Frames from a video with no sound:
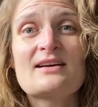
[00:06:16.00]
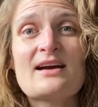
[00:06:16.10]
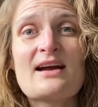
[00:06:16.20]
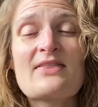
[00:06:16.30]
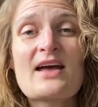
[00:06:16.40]

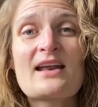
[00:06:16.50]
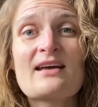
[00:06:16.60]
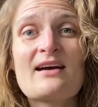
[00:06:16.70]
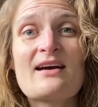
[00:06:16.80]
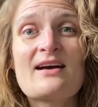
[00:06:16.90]
and that
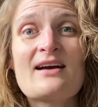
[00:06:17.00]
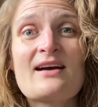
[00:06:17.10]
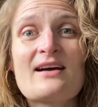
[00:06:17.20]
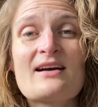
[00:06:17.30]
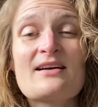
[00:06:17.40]

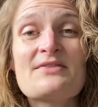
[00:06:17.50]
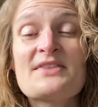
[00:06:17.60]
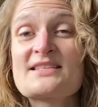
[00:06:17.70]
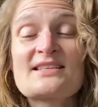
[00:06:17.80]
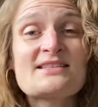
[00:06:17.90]

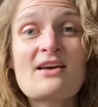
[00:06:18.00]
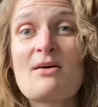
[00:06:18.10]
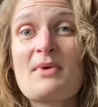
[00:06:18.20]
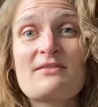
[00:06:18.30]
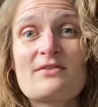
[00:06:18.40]
this is not
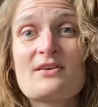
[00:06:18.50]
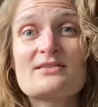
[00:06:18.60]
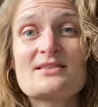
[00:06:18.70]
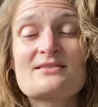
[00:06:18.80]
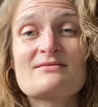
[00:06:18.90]
my
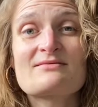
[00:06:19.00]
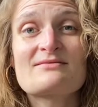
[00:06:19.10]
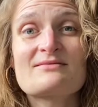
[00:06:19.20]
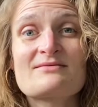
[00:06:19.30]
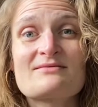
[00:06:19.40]
fault,
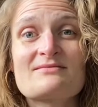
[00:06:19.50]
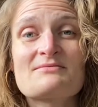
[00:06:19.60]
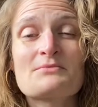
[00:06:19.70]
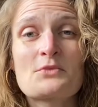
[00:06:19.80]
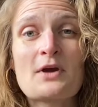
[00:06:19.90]

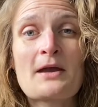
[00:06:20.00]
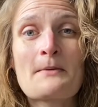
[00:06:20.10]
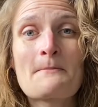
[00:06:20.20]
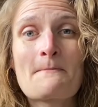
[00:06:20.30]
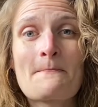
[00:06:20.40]
right?
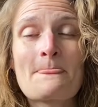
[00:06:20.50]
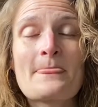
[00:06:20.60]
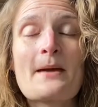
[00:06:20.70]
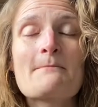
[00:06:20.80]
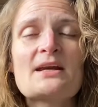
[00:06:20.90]

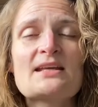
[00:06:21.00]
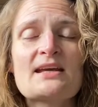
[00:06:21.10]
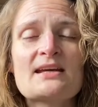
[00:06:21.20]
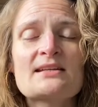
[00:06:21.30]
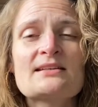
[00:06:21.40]
But
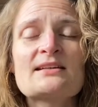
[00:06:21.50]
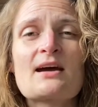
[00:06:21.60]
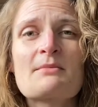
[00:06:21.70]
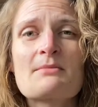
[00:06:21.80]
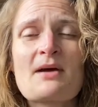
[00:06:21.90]
again,
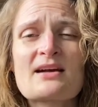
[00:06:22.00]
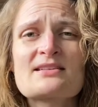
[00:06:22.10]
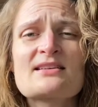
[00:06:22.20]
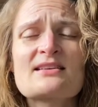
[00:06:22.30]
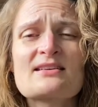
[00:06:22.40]
coming back to
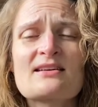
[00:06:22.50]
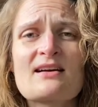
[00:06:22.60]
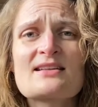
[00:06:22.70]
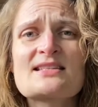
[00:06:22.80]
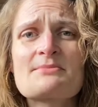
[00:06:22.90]
the
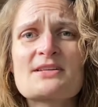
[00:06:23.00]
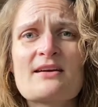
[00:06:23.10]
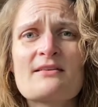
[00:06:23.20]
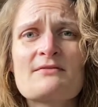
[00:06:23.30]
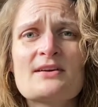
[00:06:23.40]
concept
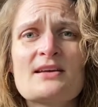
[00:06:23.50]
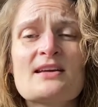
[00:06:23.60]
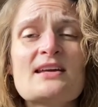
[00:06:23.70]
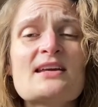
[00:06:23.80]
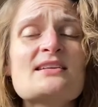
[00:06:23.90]
of
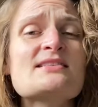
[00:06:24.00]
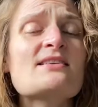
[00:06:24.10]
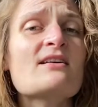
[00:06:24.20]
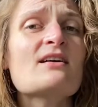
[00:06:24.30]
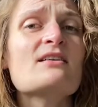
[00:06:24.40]
it is
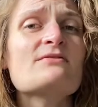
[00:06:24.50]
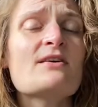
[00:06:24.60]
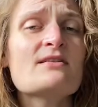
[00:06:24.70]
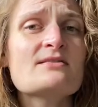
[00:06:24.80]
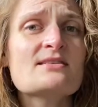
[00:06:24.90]
not our
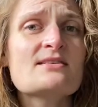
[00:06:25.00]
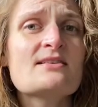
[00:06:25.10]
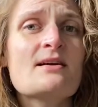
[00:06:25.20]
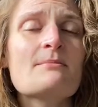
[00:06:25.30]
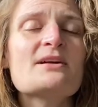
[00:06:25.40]
fault,
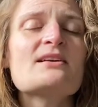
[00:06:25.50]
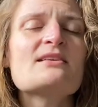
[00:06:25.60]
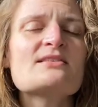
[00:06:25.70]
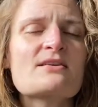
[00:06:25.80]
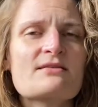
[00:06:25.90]
but it
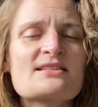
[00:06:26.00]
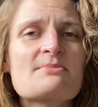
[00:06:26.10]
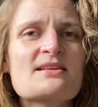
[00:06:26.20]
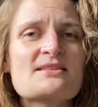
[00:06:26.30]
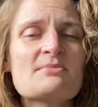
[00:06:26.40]
is our
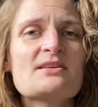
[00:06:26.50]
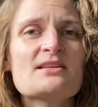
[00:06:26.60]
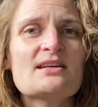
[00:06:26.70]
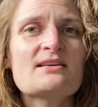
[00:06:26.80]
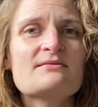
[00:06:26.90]
responsibility.